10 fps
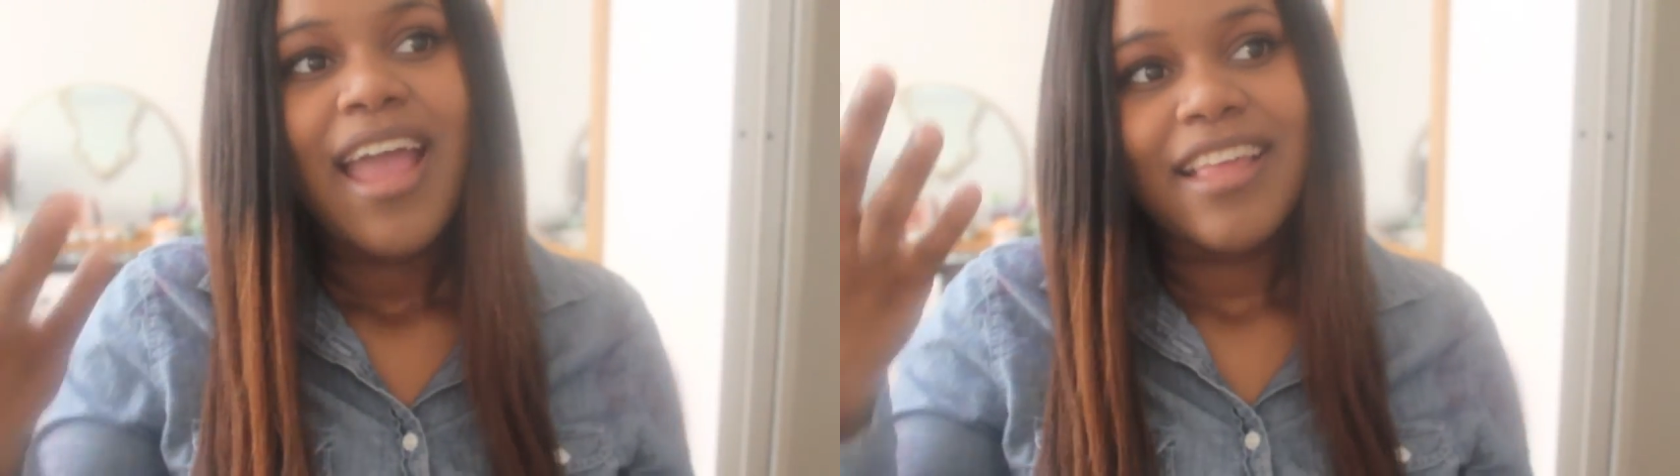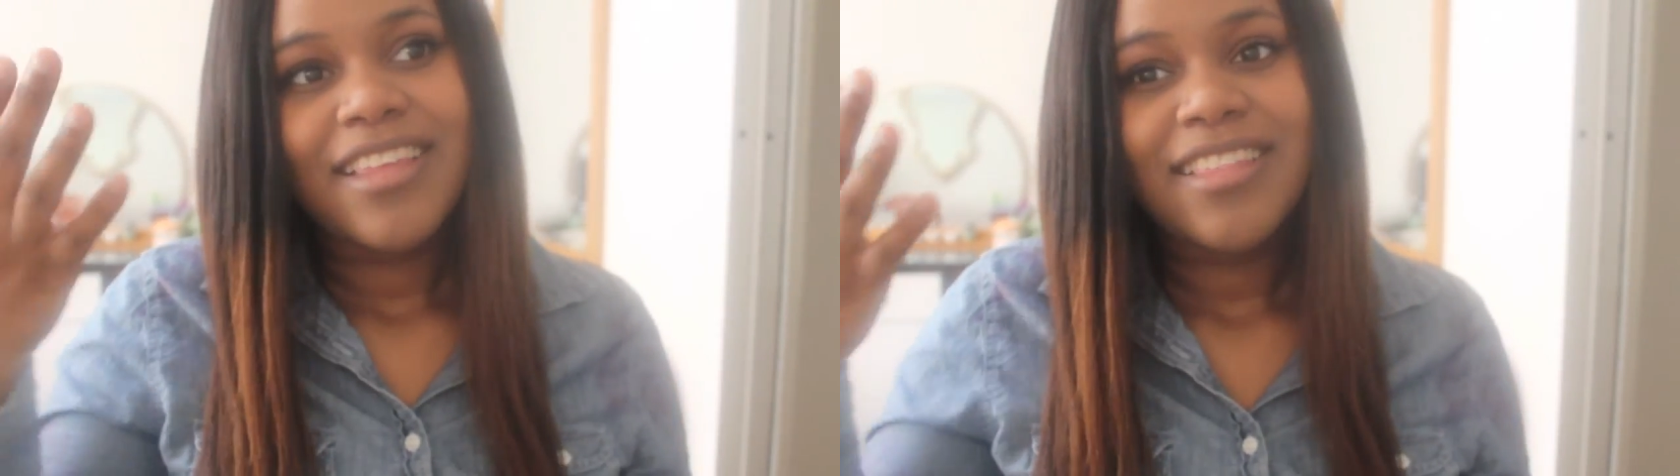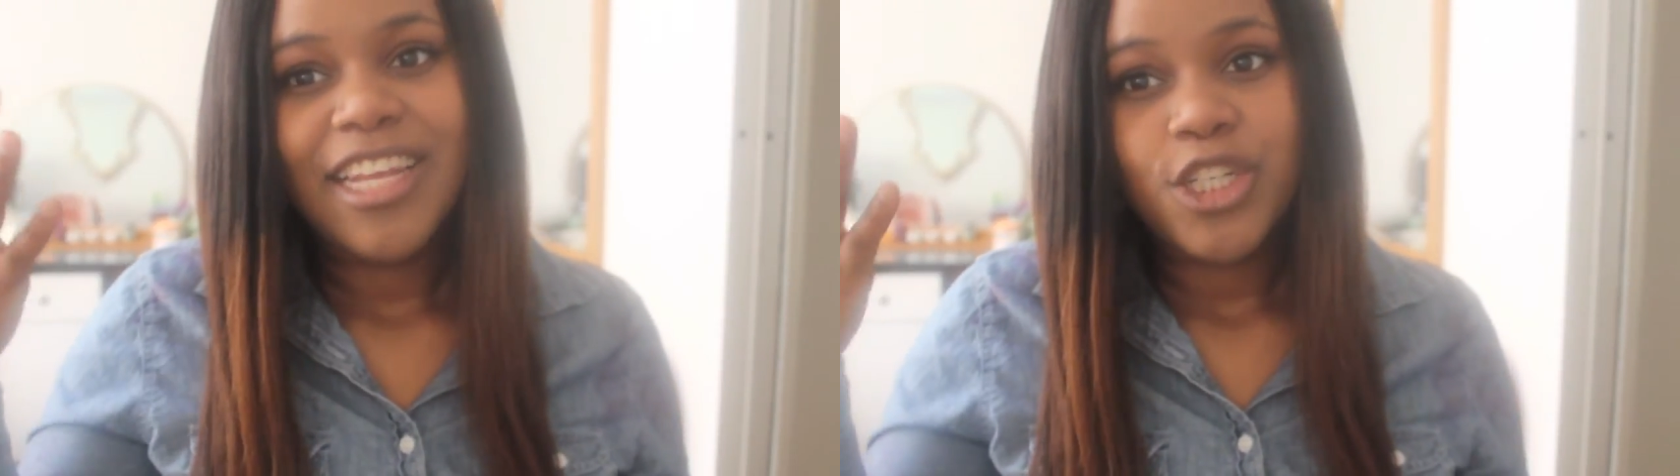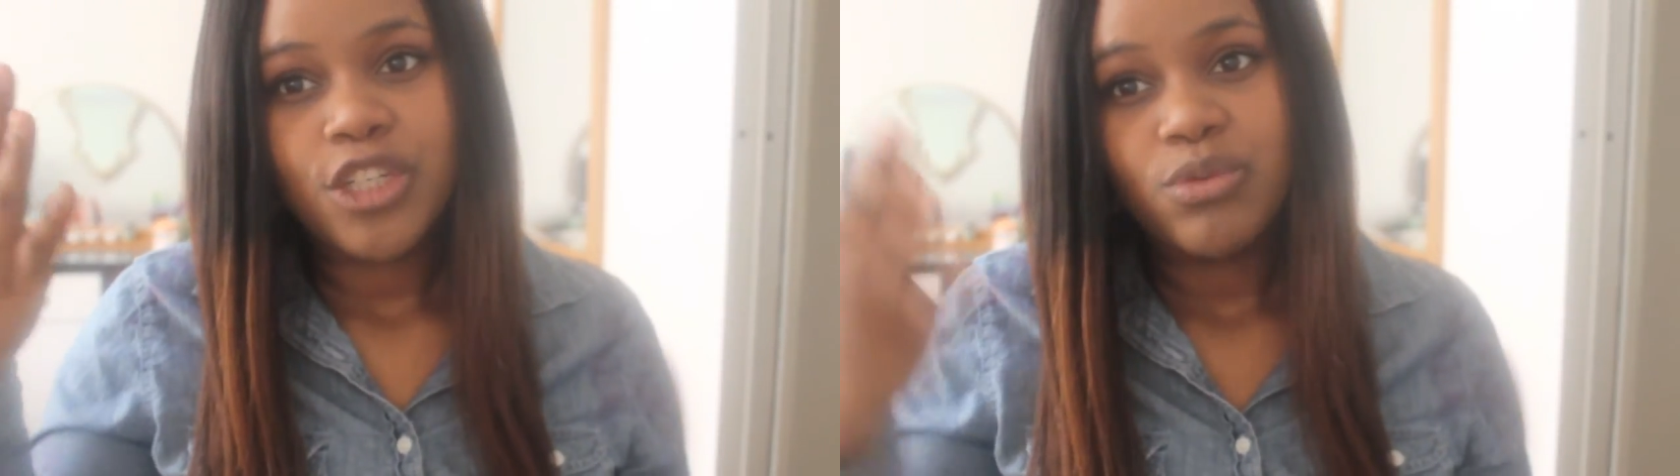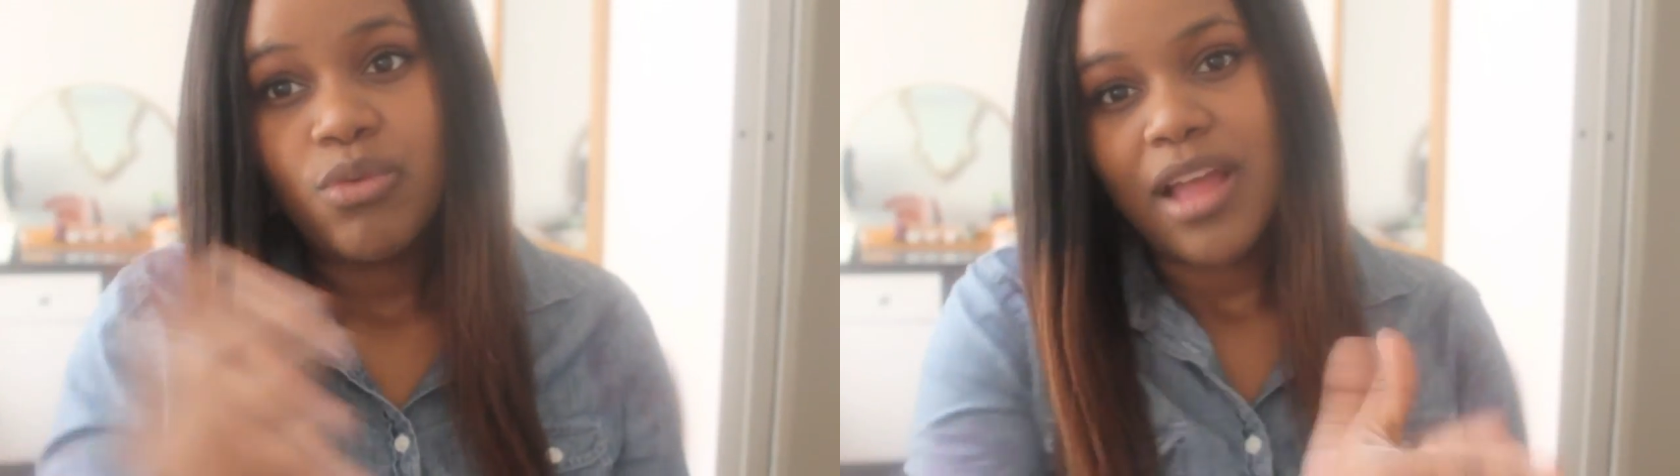And then they
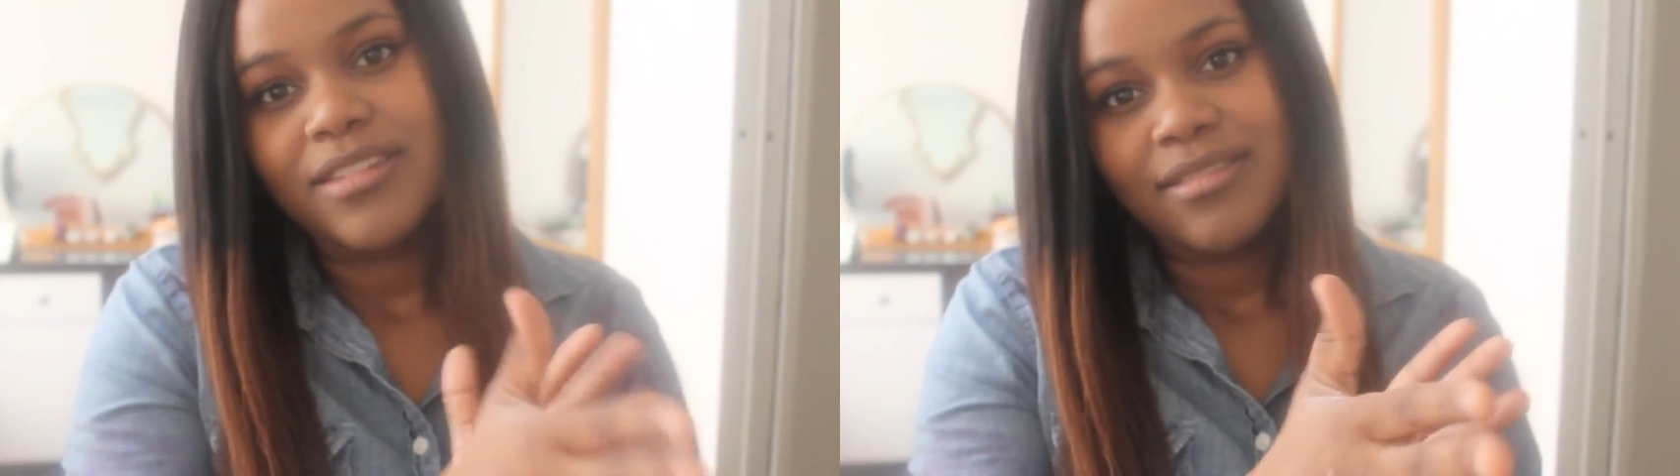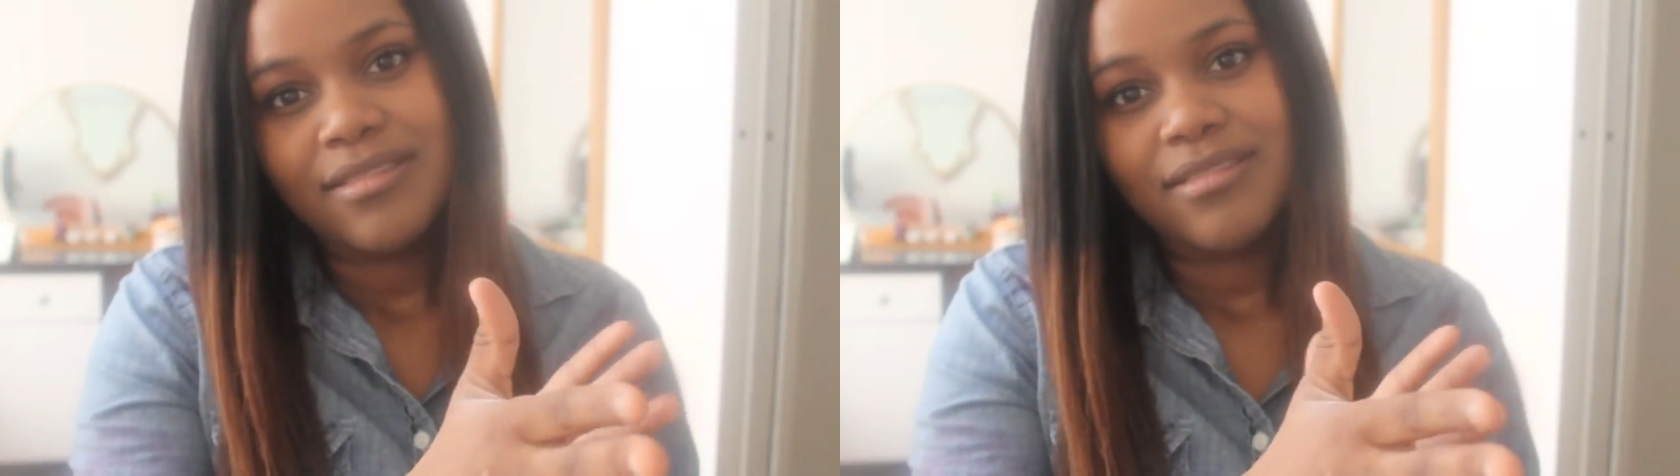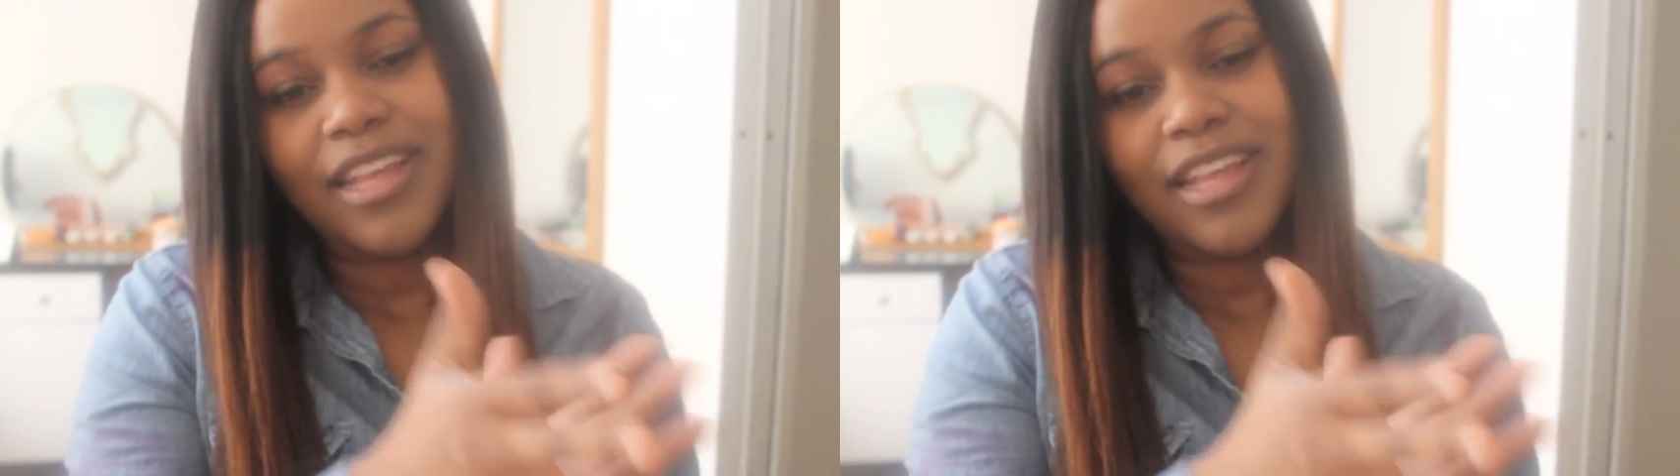just run.